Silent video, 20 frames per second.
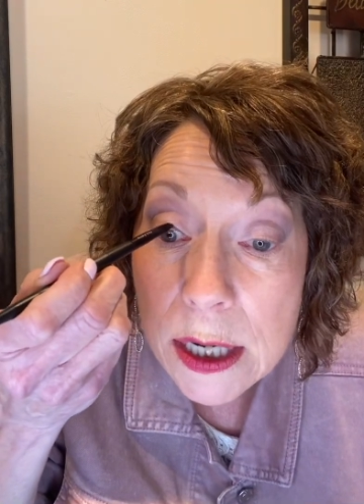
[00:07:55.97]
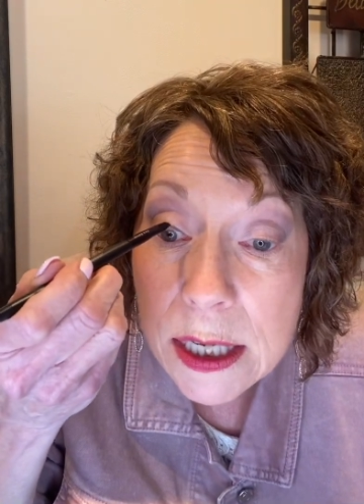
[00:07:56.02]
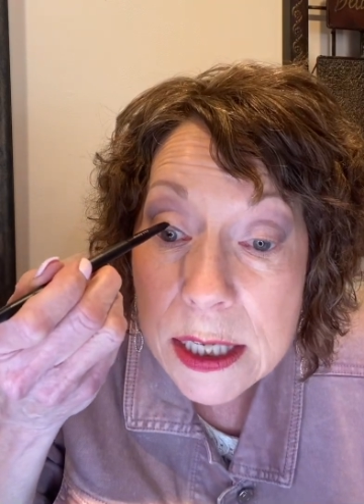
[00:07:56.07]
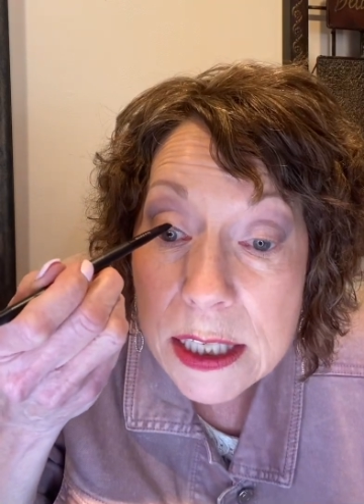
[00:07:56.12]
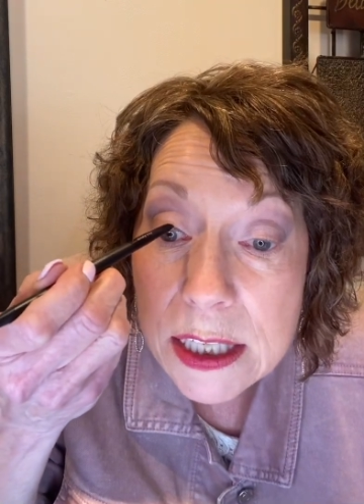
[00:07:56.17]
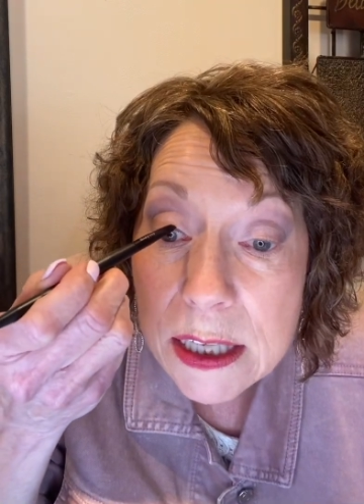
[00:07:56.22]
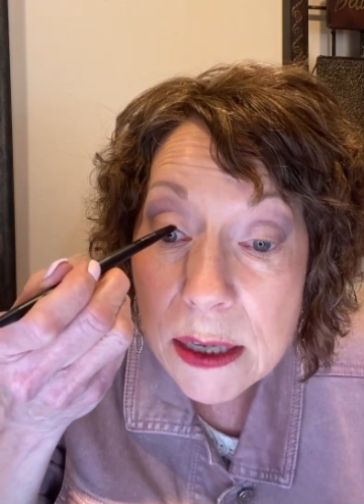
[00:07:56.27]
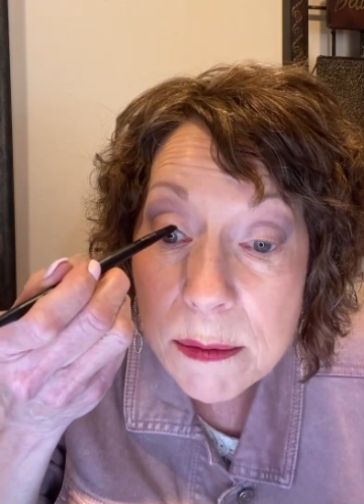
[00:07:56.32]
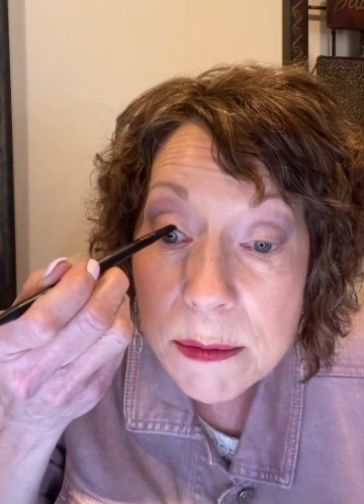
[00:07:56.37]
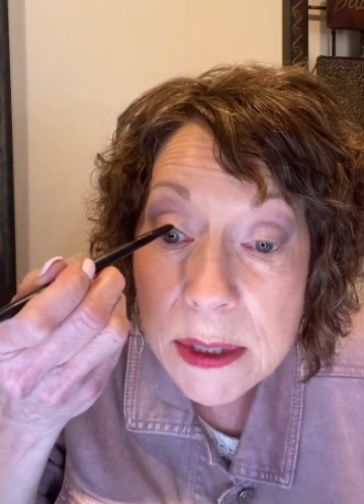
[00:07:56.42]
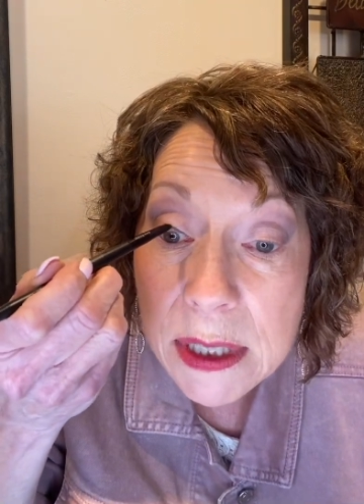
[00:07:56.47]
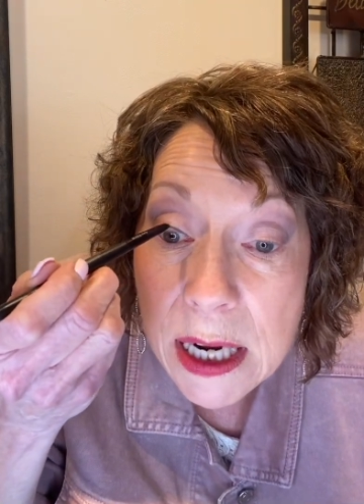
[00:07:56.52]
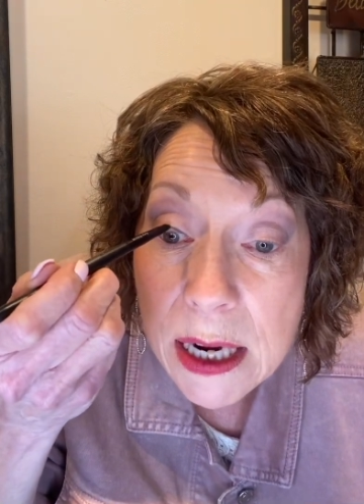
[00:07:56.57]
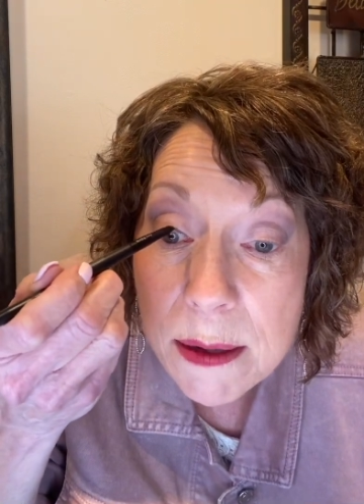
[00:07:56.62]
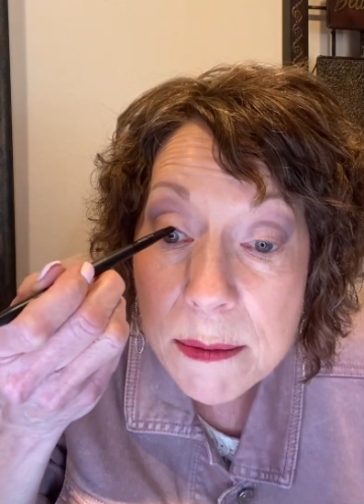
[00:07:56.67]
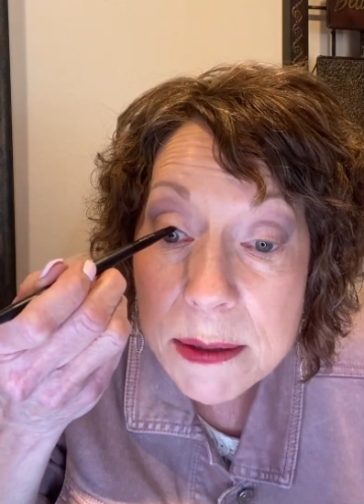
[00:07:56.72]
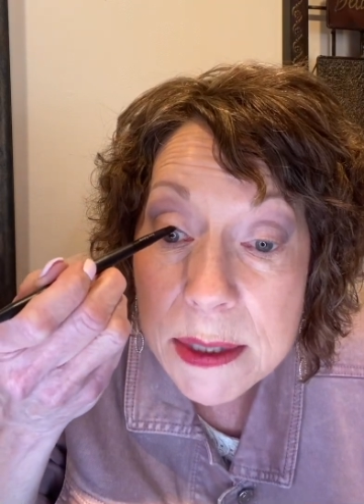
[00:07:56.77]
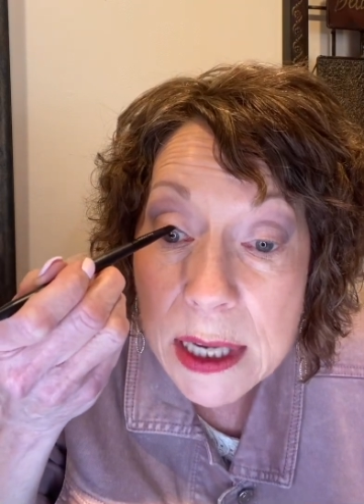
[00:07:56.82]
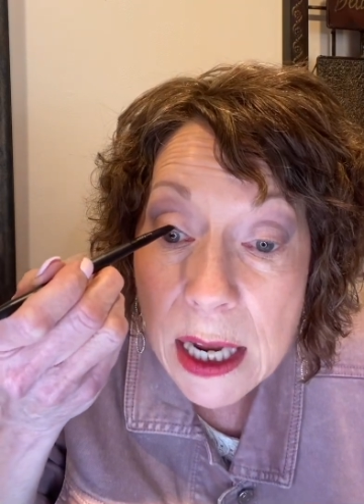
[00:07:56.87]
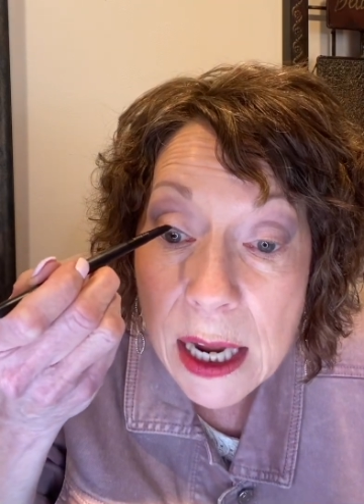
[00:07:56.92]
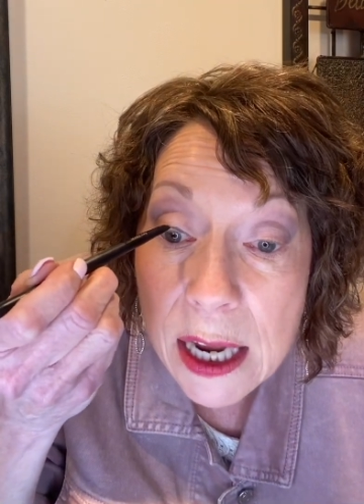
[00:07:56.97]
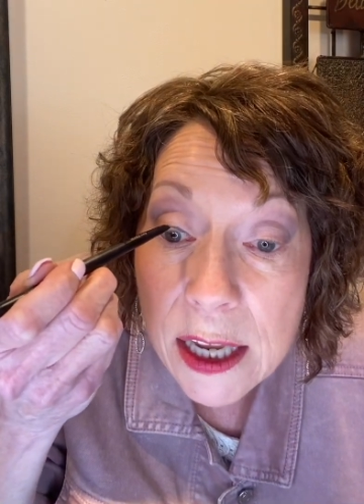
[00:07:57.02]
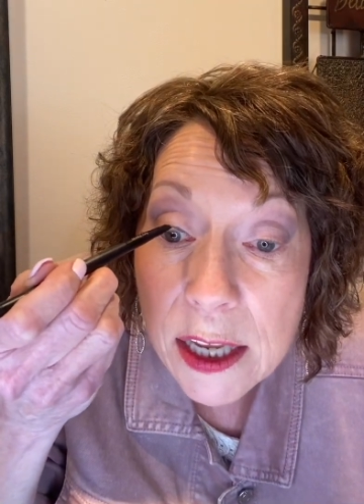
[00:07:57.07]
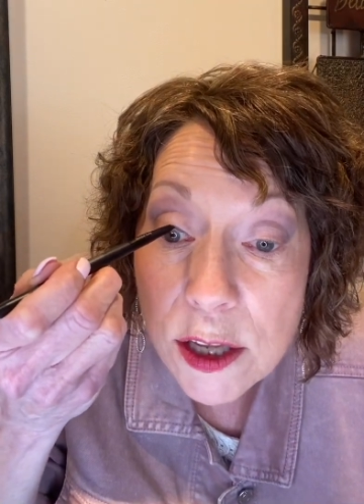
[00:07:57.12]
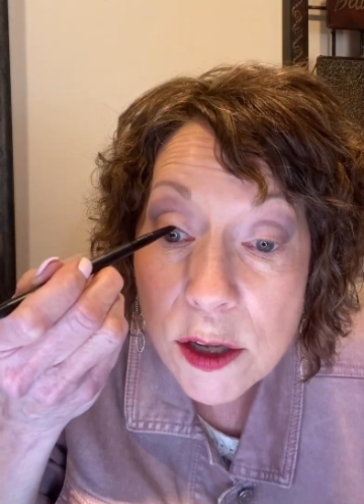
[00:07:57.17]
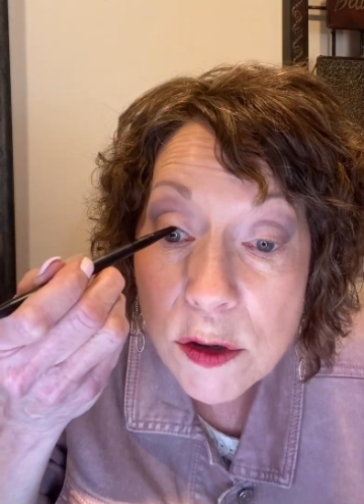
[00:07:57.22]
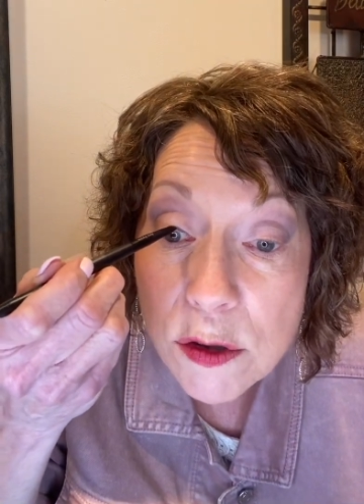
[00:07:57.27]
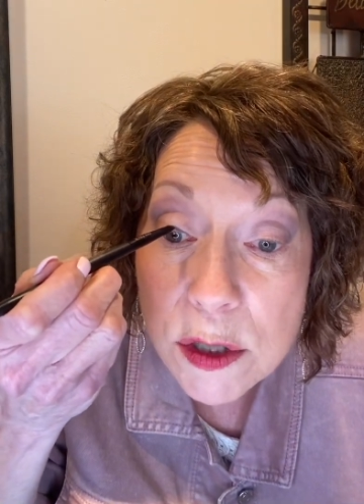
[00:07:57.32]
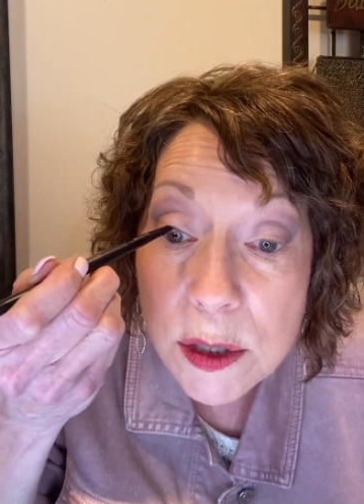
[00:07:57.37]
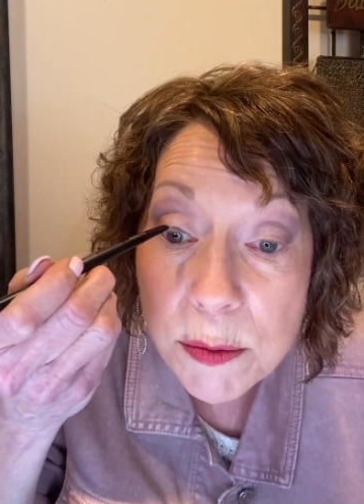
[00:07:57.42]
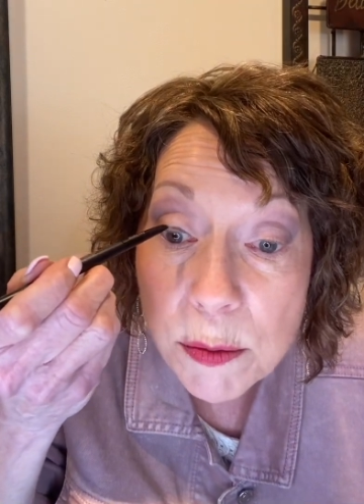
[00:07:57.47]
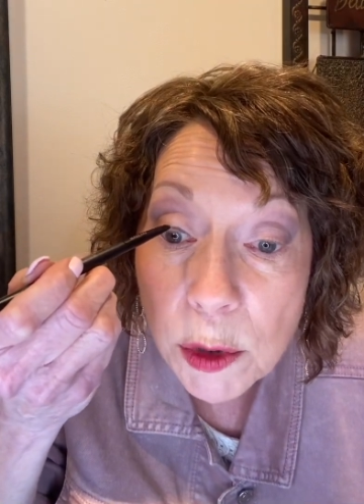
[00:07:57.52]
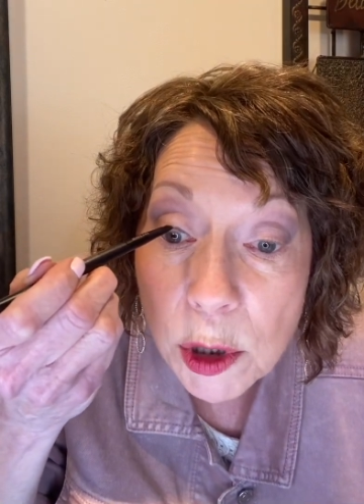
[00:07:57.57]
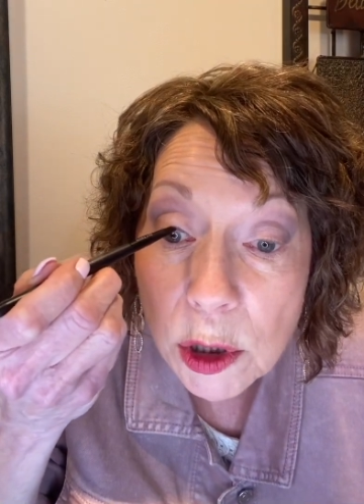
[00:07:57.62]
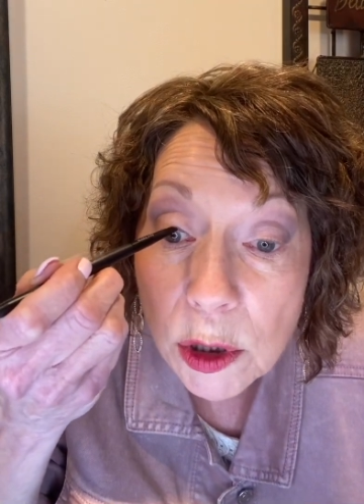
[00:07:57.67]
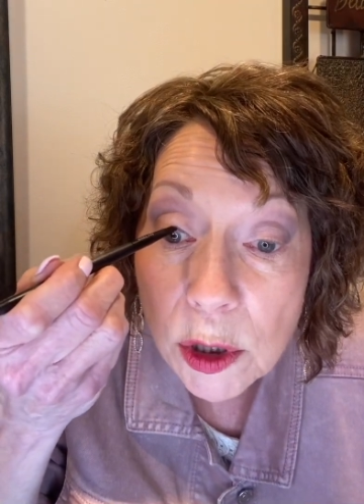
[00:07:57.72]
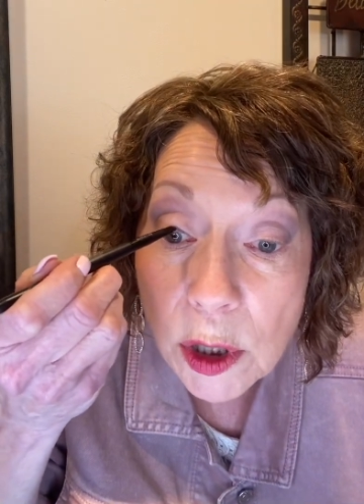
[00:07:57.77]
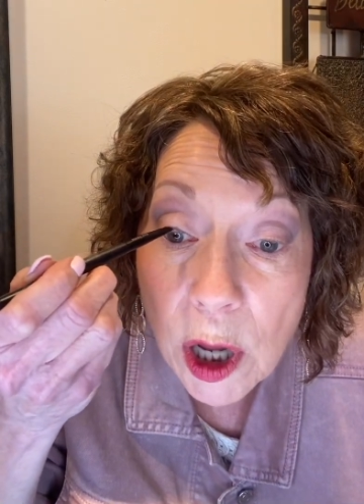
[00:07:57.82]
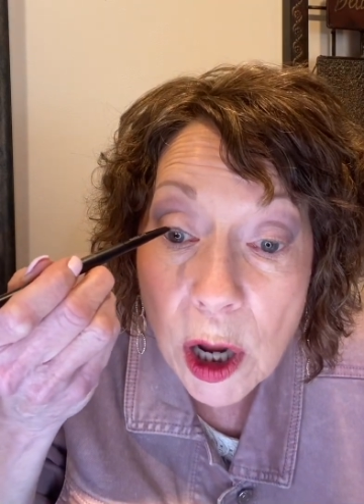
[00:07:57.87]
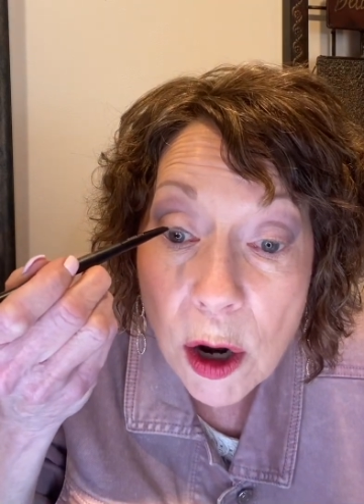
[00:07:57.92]
Sometimes I use
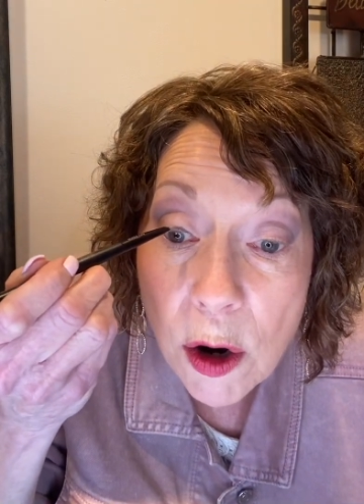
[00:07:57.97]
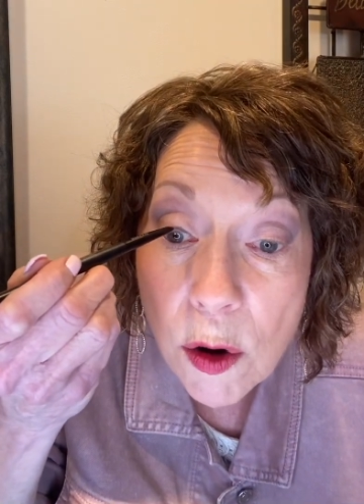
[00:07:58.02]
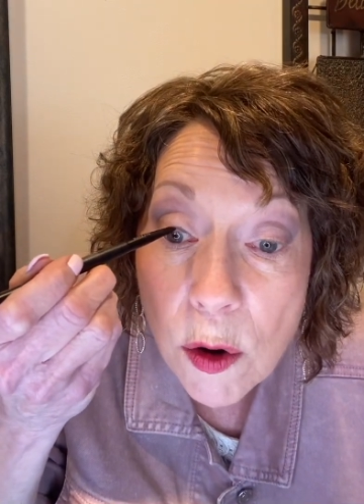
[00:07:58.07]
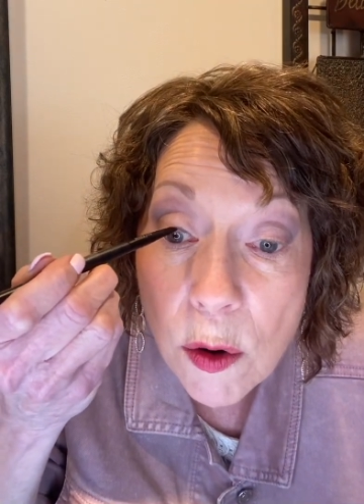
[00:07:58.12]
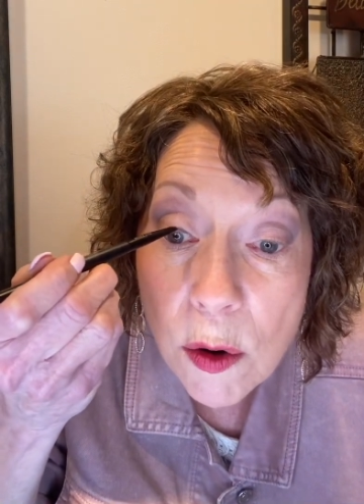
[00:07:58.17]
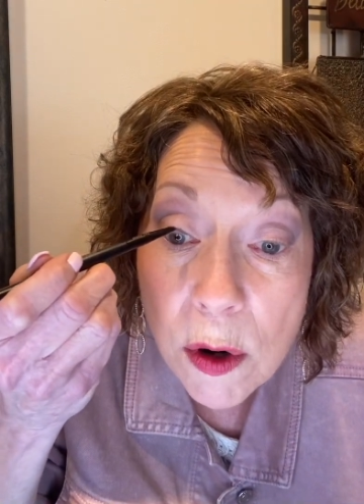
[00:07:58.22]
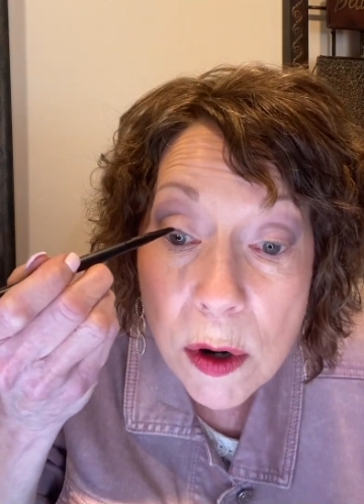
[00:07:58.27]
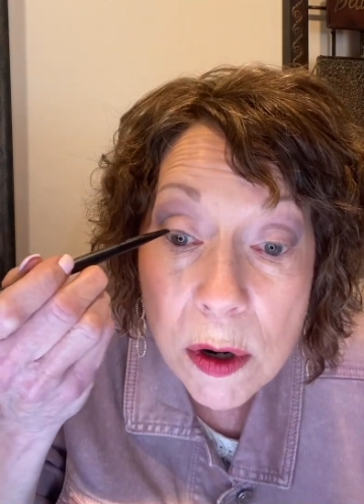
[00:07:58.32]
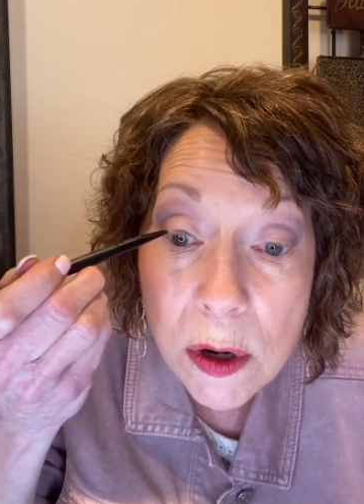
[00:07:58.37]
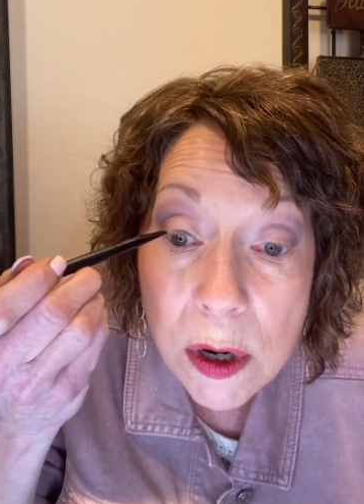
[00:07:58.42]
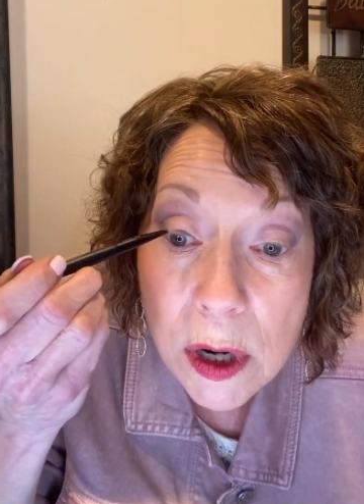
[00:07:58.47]
Merlot.